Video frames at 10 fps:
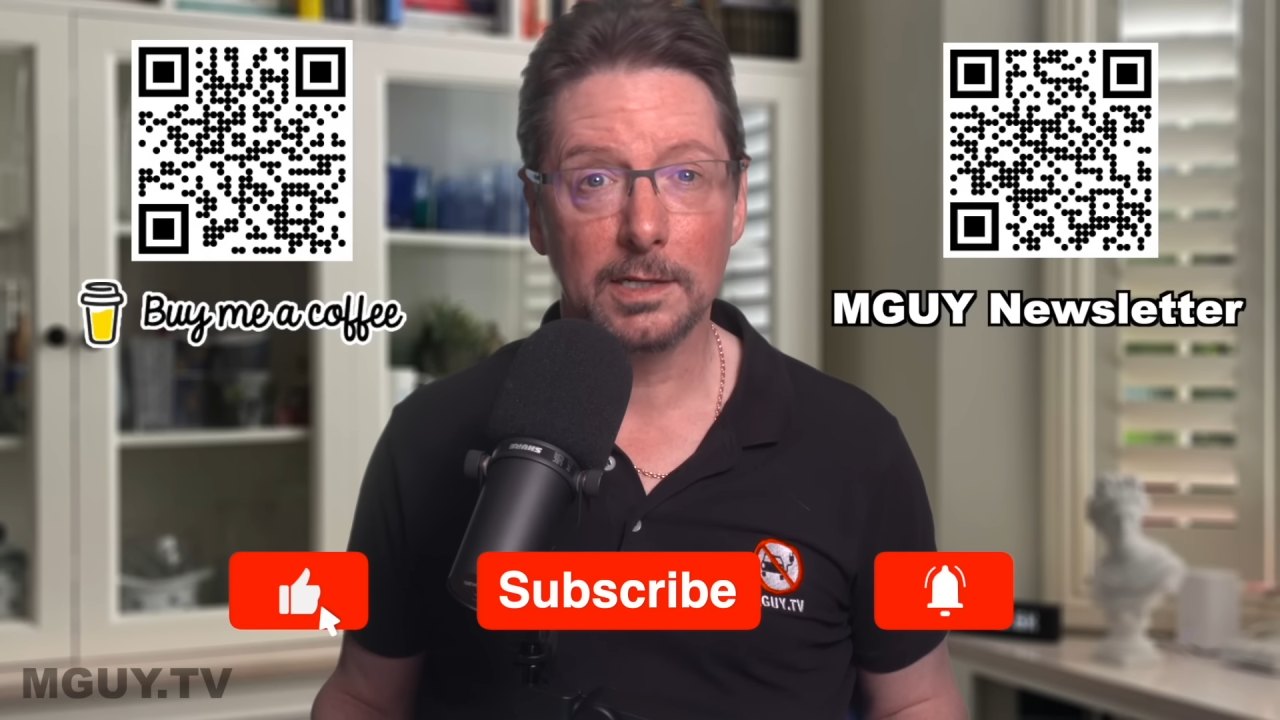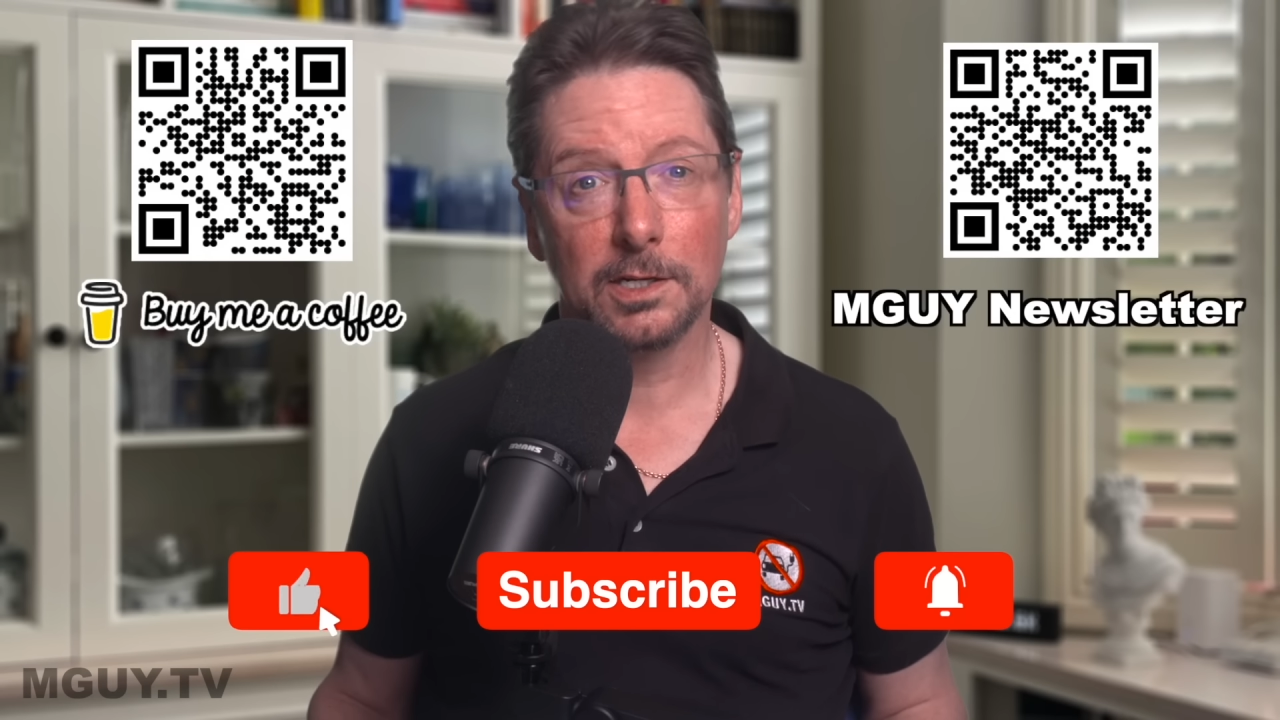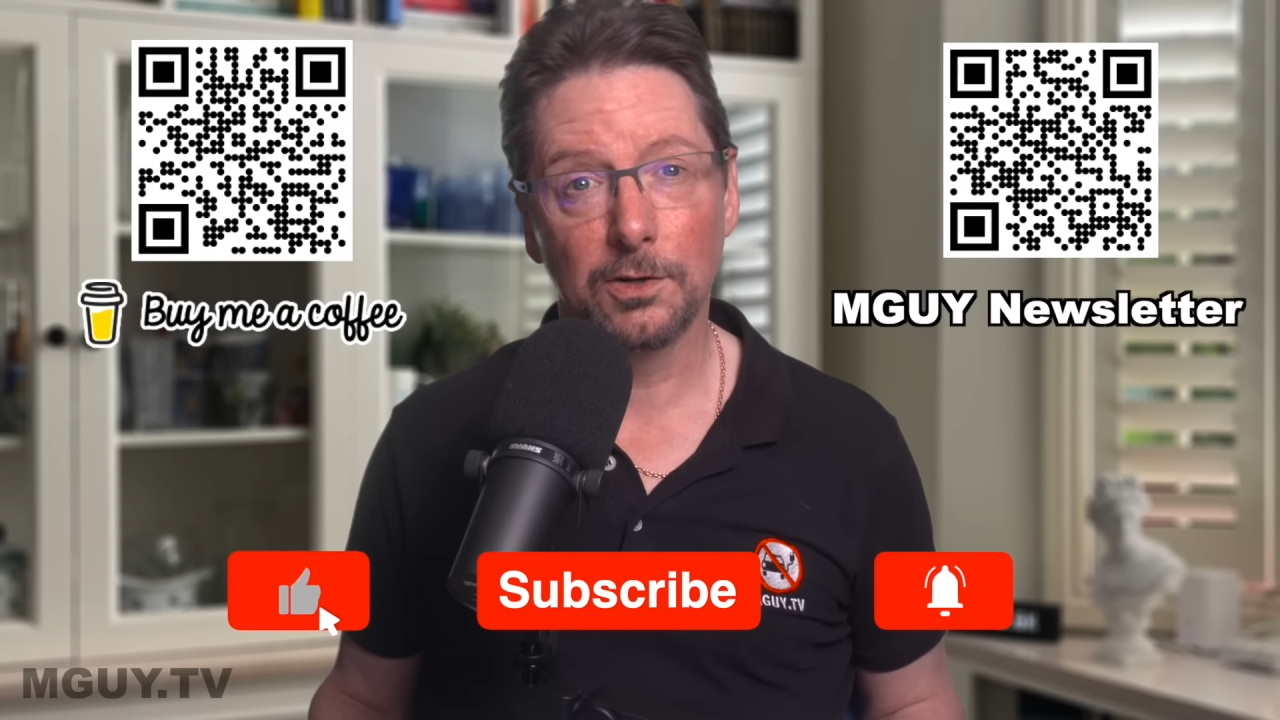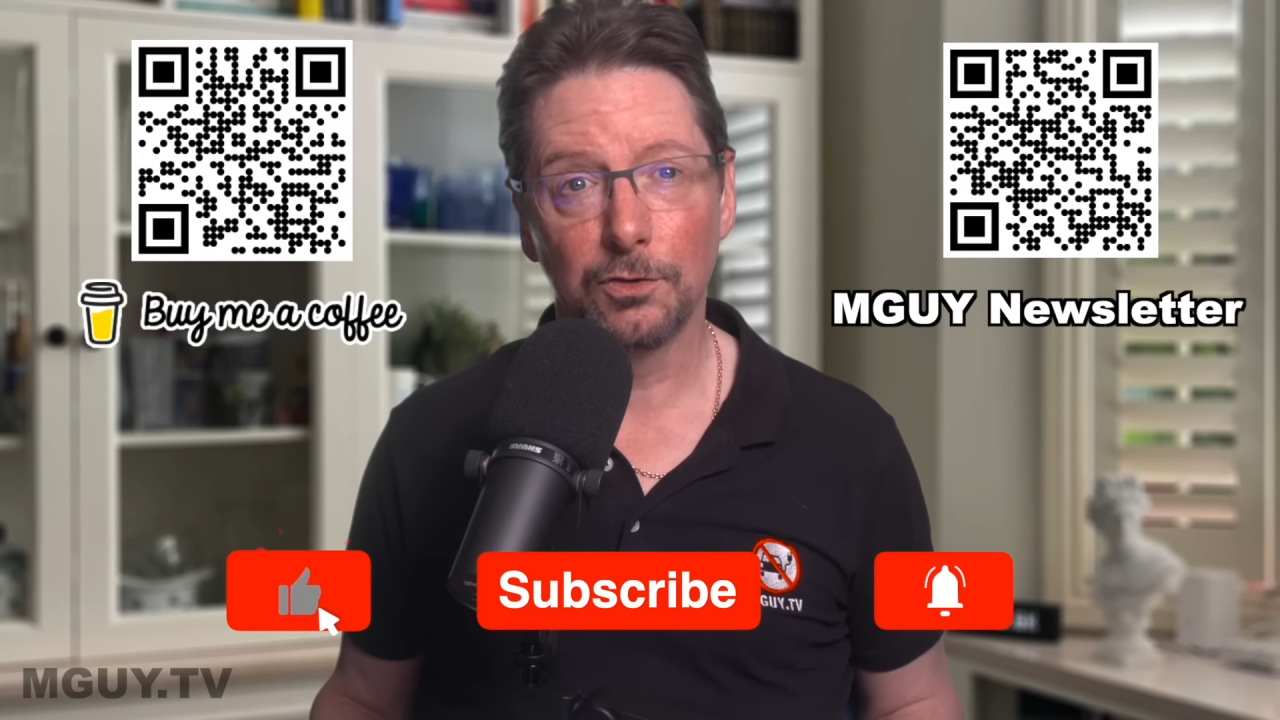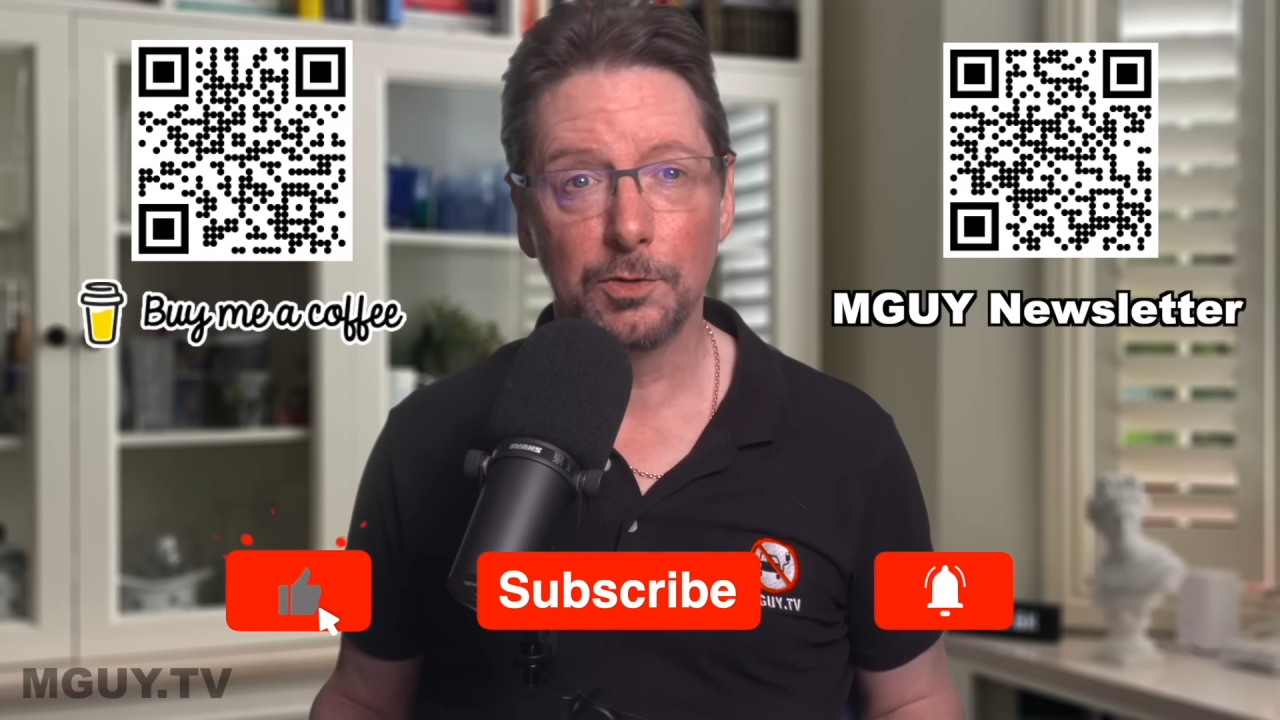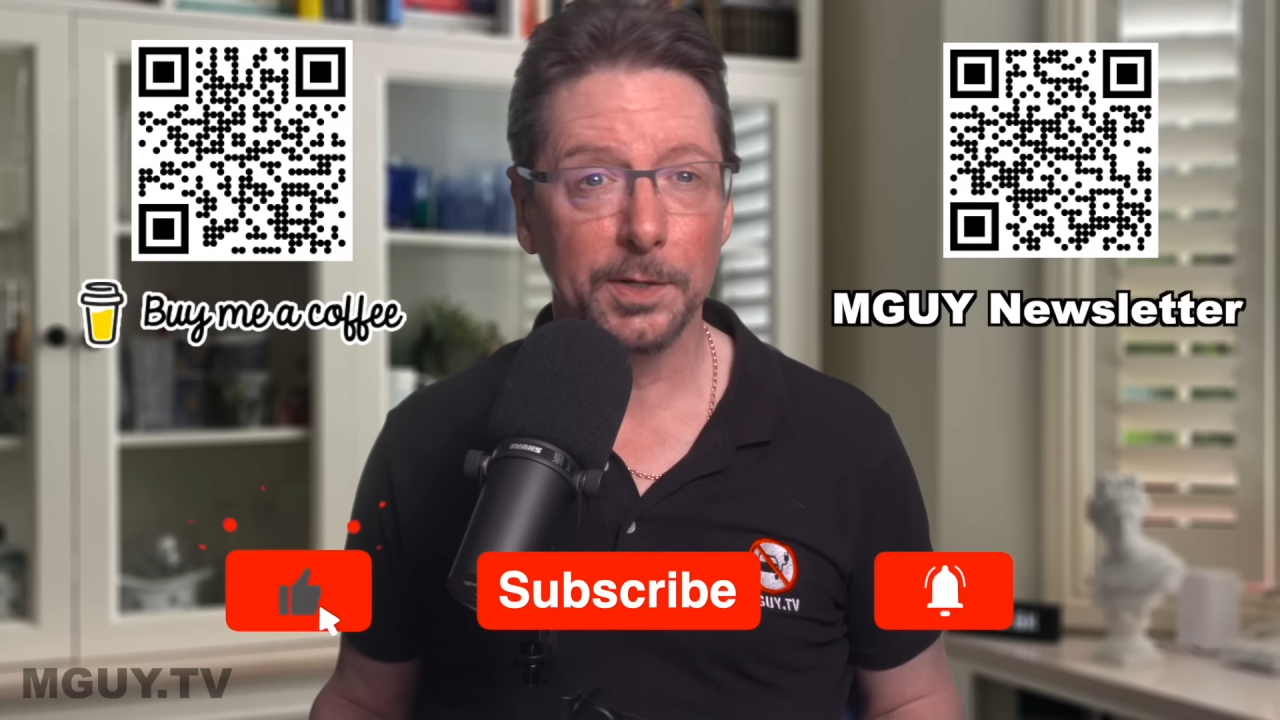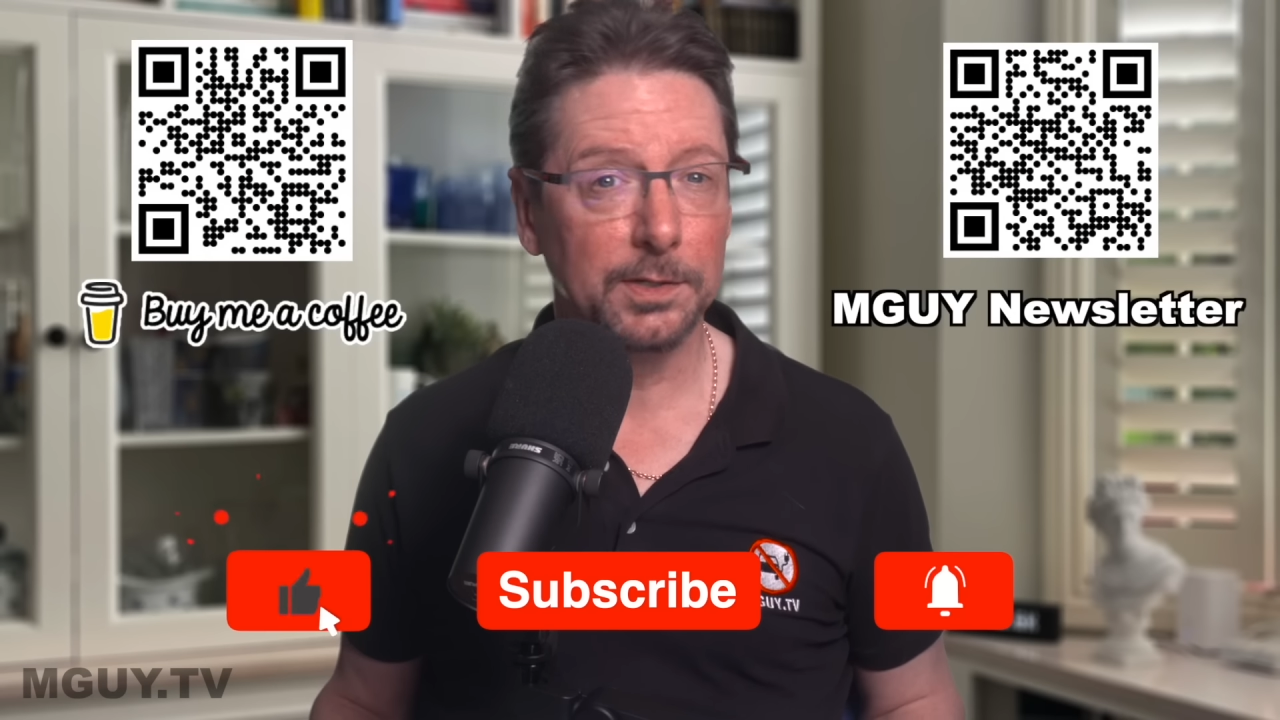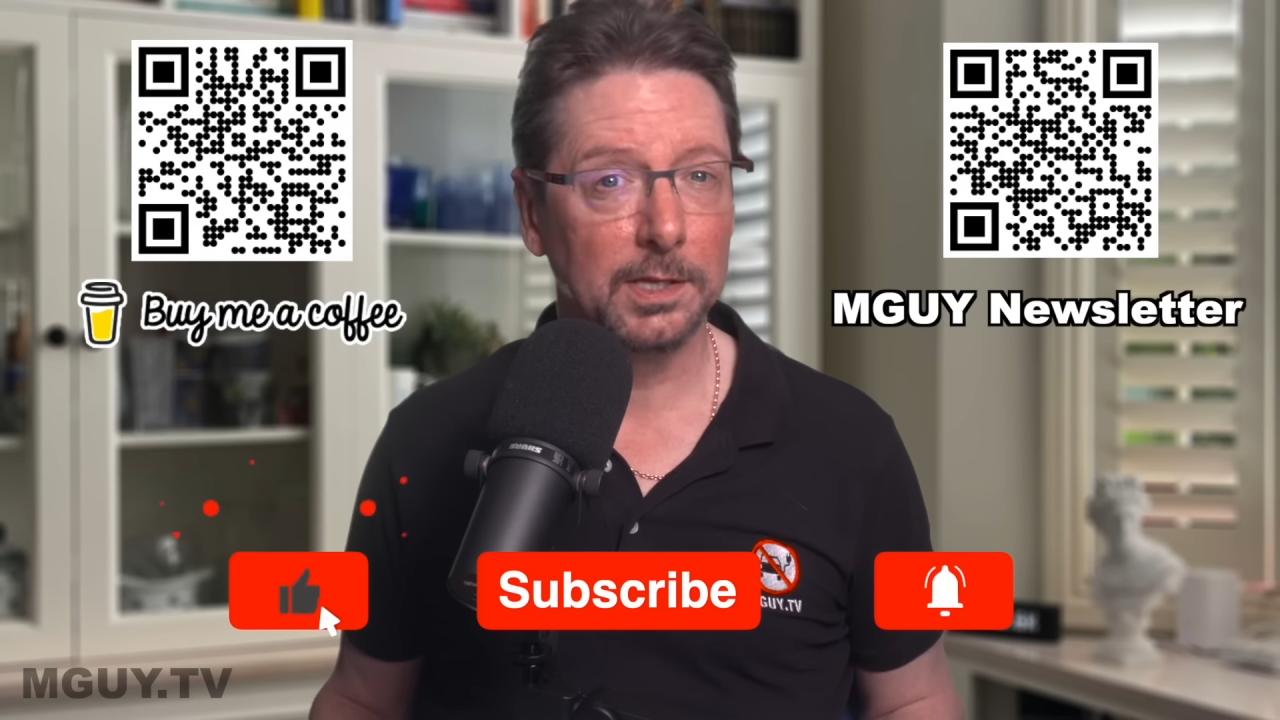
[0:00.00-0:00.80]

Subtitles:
to contribute